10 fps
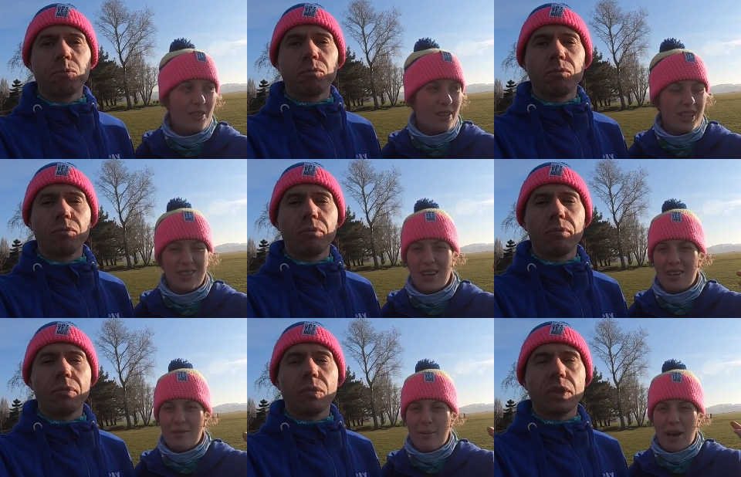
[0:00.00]
Speaker 1: Island which is
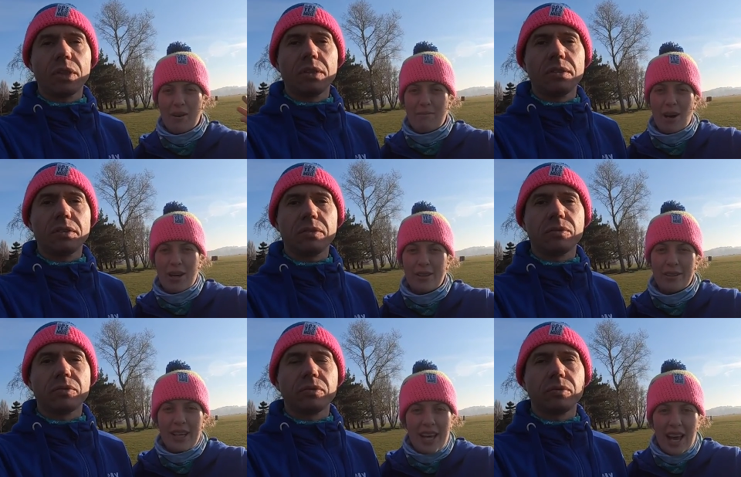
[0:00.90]
kind of about a
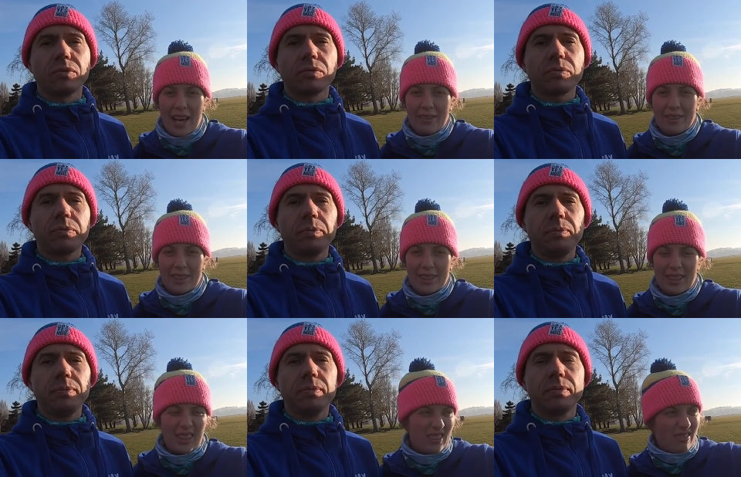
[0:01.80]
mile out to
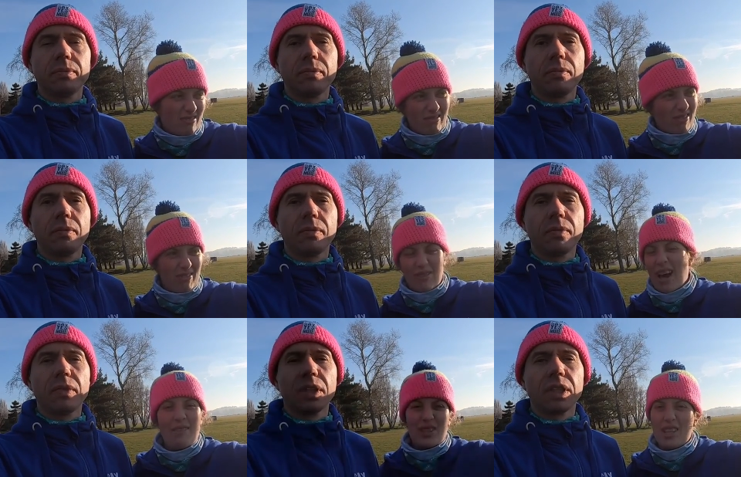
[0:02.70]
the
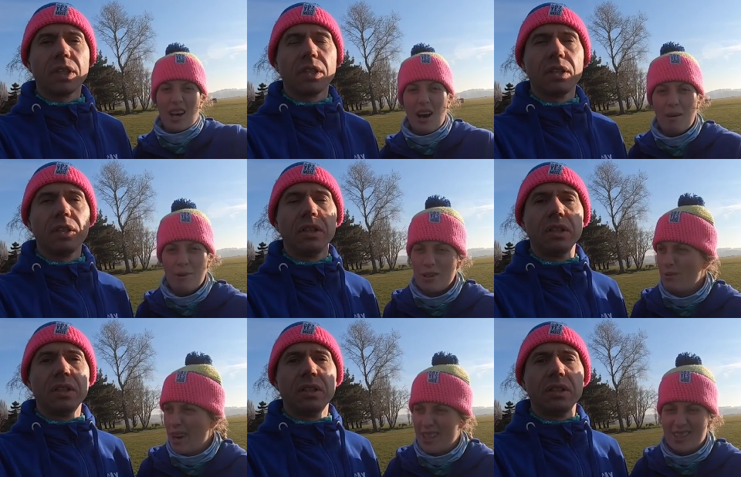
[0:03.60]
out within the harbour. It's
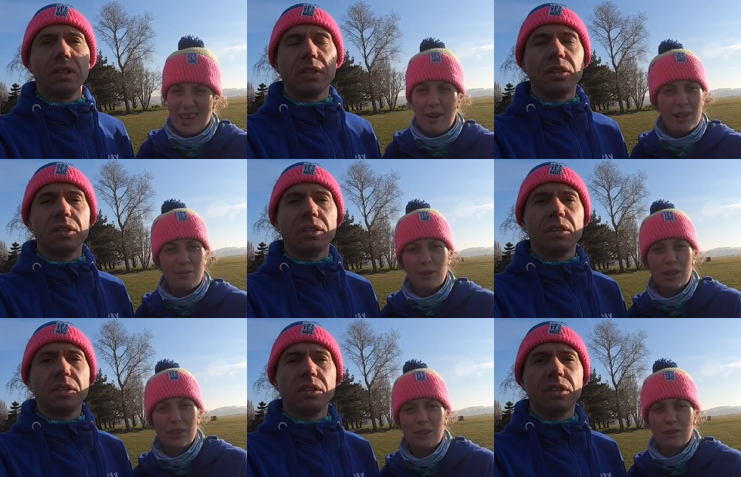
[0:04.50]
where scouting was
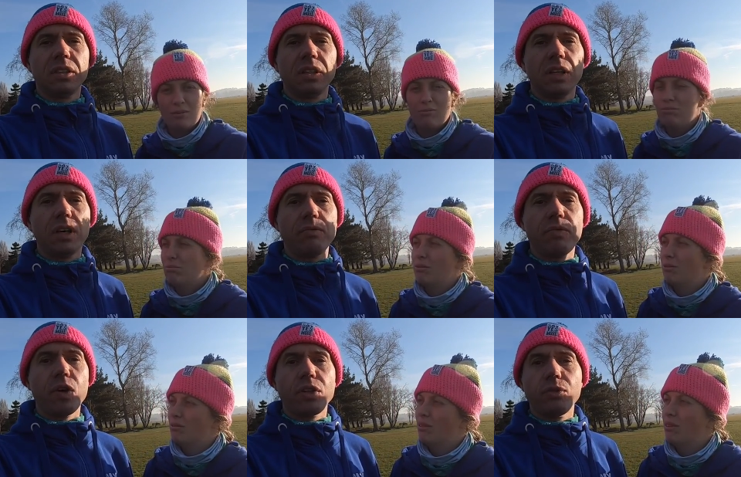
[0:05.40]
Speaker 2: uh,
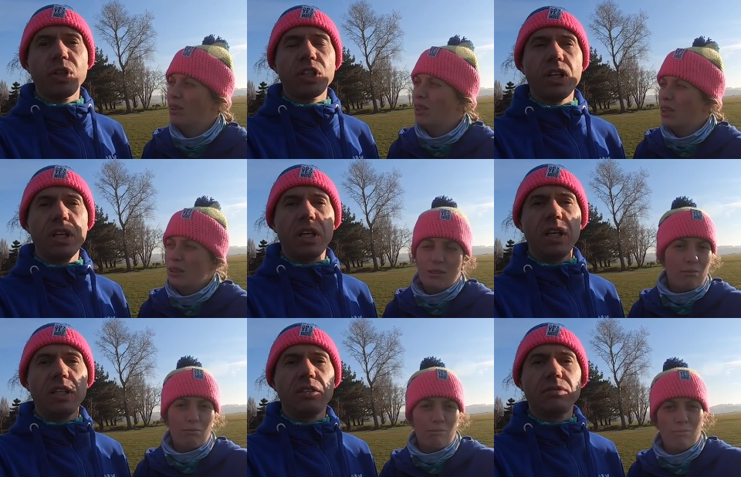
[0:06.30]
first
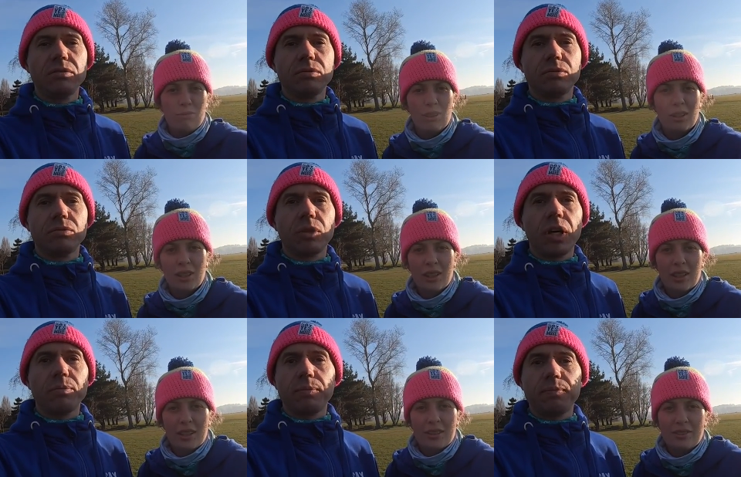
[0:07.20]
originally
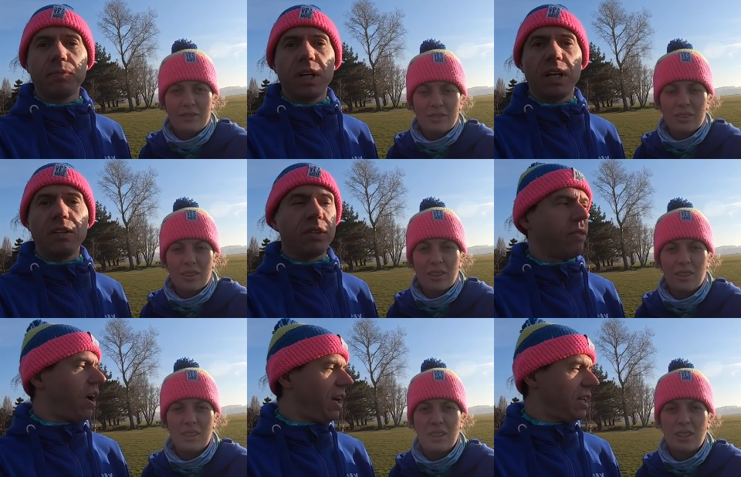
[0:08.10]
like I don't know,
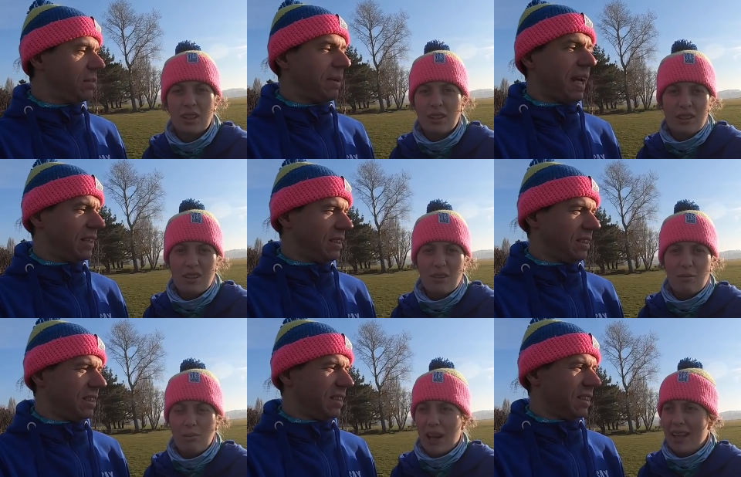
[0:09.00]
devised, planned?
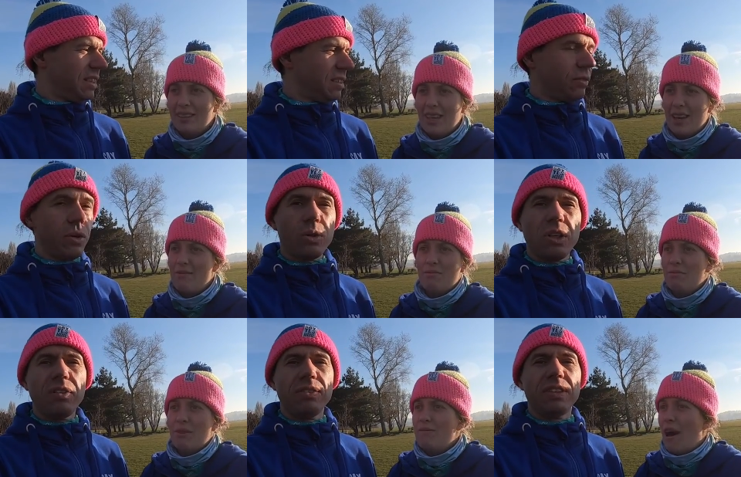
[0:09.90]
Speaker 1: Planned? Okay. Sort
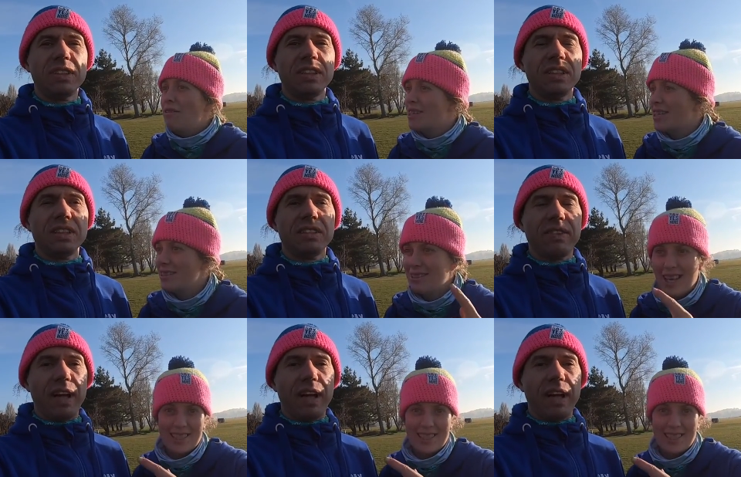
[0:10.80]
of. Founded. That's